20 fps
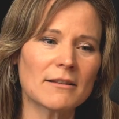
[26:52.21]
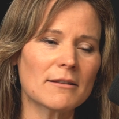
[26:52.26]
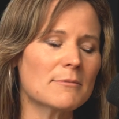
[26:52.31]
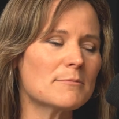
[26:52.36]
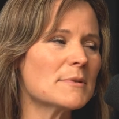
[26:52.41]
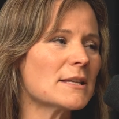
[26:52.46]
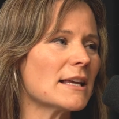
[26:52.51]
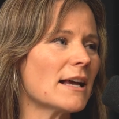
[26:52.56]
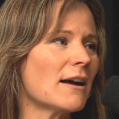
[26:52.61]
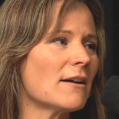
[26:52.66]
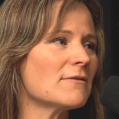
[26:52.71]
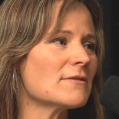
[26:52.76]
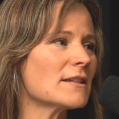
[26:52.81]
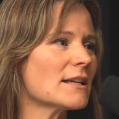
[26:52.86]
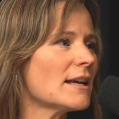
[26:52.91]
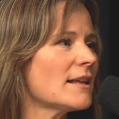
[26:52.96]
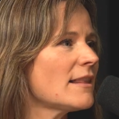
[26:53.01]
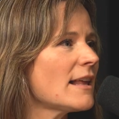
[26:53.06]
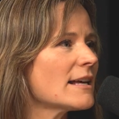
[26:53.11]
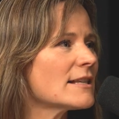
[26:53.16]

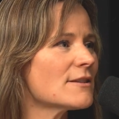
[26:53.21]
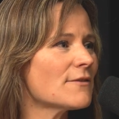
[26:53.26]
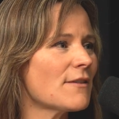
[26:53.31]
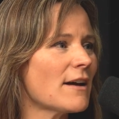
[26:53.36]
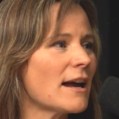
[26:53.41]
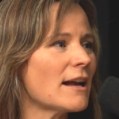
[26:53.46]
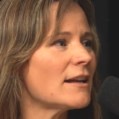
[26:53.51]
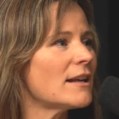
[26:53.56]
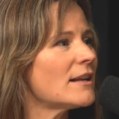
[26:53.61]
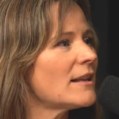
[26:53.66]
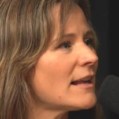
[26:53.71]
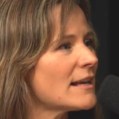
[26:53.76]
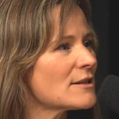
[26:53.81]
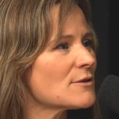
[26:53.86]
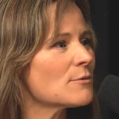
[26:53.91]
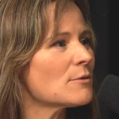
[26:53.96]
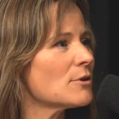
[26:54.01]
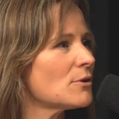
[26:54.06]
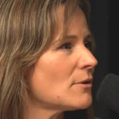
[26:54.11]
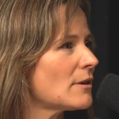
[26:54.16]
Yep. And that's fine. And
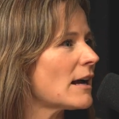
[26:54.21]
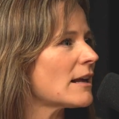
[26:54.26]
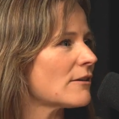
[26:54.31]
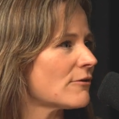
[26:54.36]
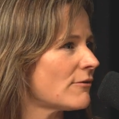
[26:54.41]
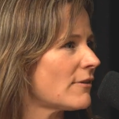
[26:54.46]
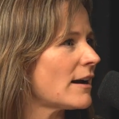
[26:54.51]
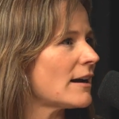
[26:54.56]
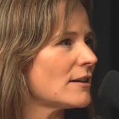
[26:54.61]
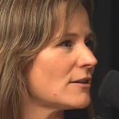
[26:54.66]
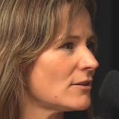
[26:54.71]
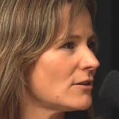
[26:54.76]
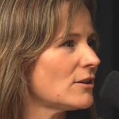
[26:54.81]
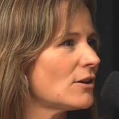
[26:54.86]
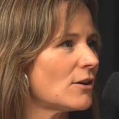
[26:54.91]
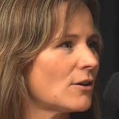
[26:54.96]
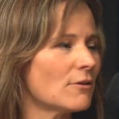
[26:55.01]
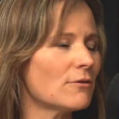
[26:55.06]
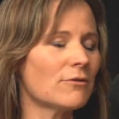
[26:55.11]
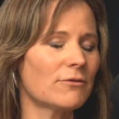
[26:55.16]
that's where you got to find,
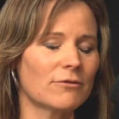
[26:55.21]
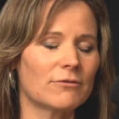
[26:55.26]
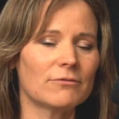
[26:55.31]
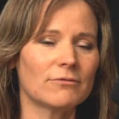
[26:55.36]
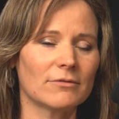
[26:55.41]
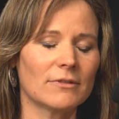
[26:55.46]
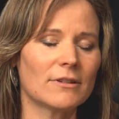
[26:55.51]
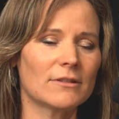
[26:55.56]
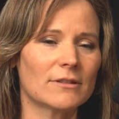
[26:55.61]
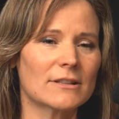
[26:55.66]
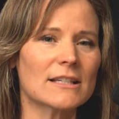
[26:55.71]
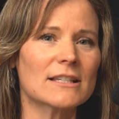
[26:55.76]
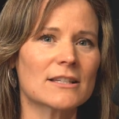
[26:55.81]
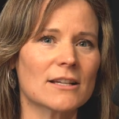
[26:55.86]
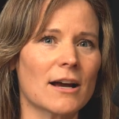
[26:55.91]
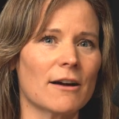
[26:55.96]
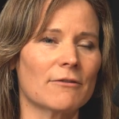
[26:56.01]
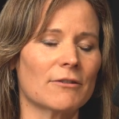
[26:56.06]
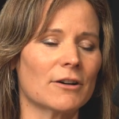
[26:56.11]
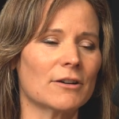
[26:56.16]
you know,
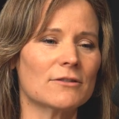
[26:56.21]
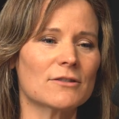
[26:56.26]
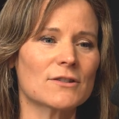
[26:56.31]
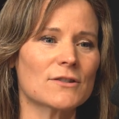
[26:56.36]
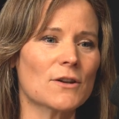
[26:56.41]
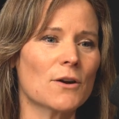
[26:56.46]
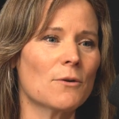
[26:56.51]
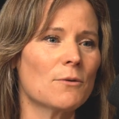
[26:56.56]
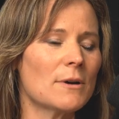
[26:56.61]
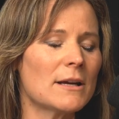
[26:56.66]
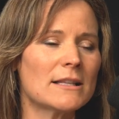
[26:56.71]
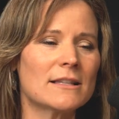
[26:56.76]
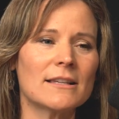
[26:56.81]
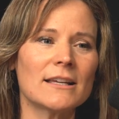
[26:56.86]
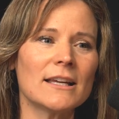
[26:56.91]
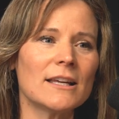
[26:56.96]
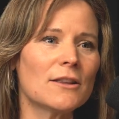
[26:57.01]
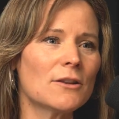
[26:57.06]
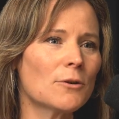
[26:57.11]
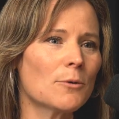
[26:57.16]
discover. So it's
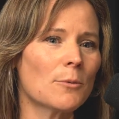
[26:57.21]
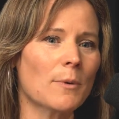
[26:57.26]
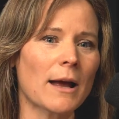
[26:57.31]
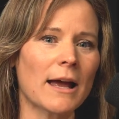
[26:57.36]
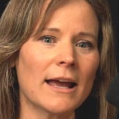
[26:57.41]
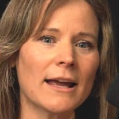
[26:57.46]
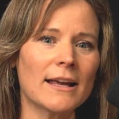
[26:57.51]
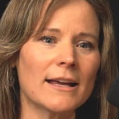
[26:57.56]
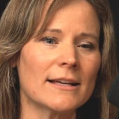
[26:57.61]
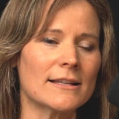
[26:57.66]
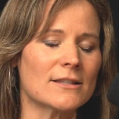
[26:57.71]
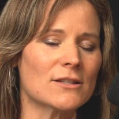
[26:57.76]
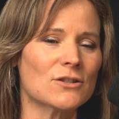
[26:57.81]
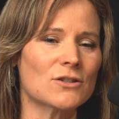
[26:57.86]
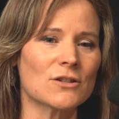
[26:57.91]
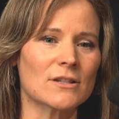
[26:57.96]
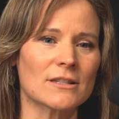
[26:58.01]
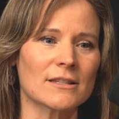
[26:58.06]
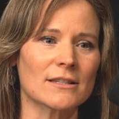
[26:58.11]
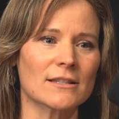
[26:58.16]
either way.
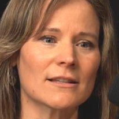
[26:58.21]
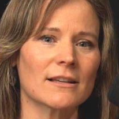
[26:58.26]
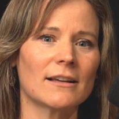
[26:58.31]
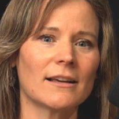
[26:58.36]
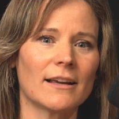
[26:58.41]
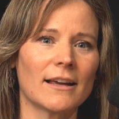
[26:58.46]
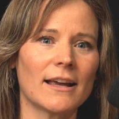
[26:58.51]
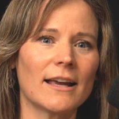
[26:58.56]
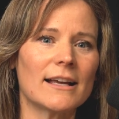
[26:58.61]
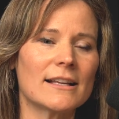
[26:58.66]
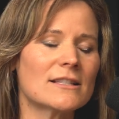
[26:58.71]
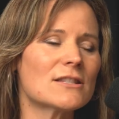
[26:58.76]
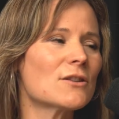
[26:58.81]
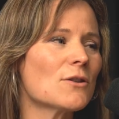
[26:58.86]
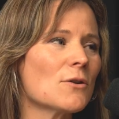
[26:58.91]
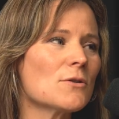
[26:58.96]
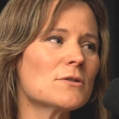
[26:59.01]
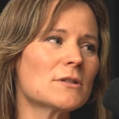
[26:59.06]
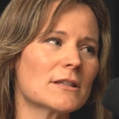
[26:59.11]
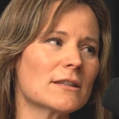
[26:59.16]
It's just, it's
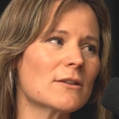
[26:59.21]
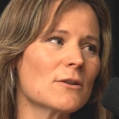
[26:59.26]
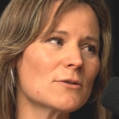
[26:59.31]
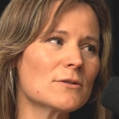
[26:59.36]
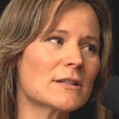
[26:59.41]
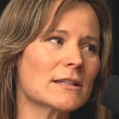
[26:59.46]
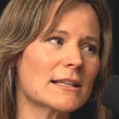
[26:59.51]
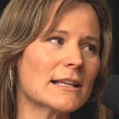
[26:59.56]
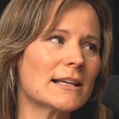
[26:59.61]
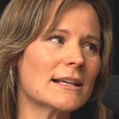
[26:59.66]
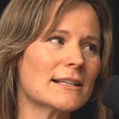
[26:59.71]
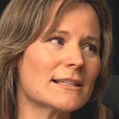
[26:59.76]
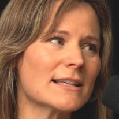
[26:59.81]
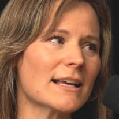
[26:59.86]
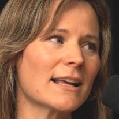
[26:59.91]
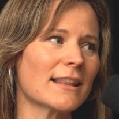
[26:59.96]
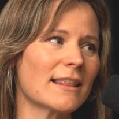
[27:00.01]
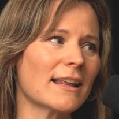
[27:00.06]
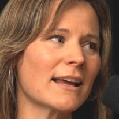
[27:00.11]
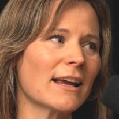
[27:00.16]
those things
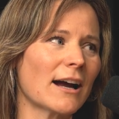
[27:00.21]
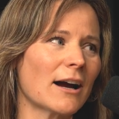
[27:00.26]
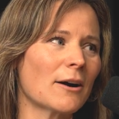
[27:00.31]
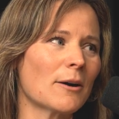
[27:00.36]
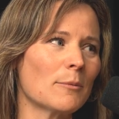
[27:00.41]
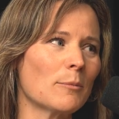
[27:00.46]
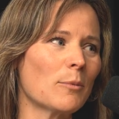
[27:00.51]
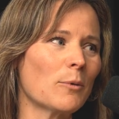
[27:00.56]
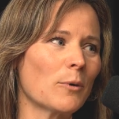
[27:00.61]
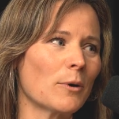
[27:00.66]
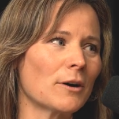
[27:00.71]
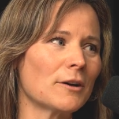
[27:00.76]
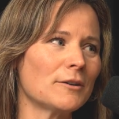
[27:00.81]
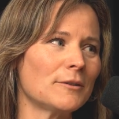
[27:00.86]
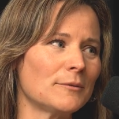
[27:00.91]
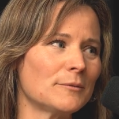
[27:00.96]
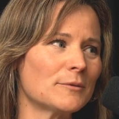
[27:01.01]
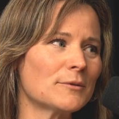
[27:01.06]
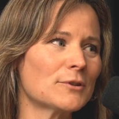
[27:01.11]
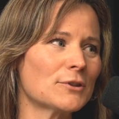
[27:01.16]
I think are
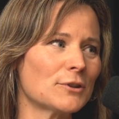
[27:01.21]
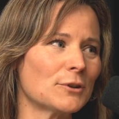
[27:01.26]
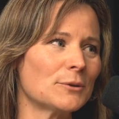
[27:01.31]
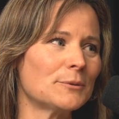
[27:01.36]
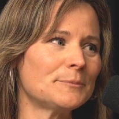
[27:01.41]
important too.